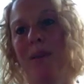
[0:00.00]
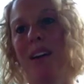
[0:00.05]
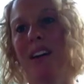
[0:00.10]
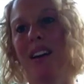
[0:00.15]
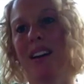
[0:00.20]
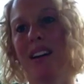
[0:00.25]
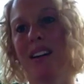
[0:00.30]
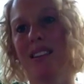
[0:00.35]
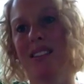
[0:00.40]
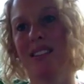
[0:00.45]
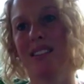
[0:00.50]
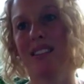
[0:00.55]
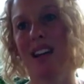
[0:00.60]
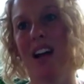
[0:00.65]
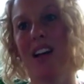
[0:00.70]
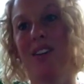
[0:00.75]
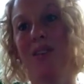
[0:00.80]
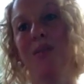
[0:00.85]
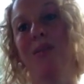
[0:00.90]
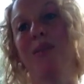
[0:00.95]
because
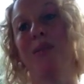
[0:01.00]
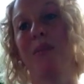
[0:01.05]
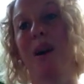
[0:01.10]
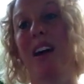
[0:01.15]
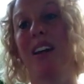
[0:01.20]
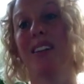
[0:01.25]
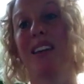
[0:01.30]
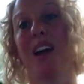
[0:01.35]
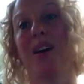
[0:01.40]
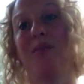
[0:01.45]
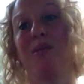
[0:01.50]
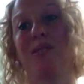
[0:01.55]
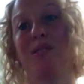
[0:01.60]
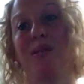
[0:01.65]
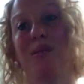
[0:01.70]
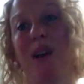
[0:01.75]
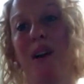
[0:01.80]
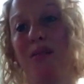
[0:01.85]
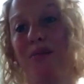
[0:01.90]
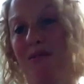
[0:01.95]
I knew that my dad was a
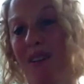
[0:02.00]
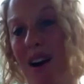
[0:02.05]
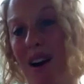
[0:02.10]
great